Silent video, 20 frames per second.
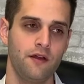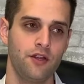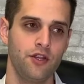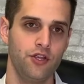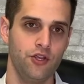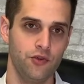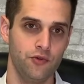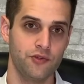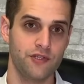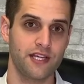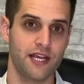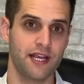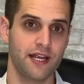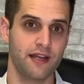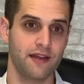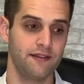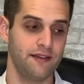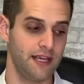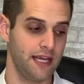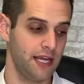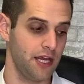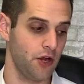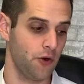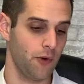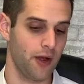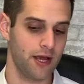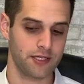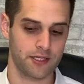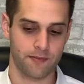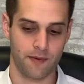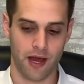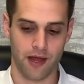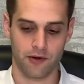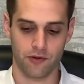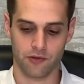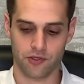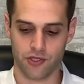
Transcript: using the E O S model.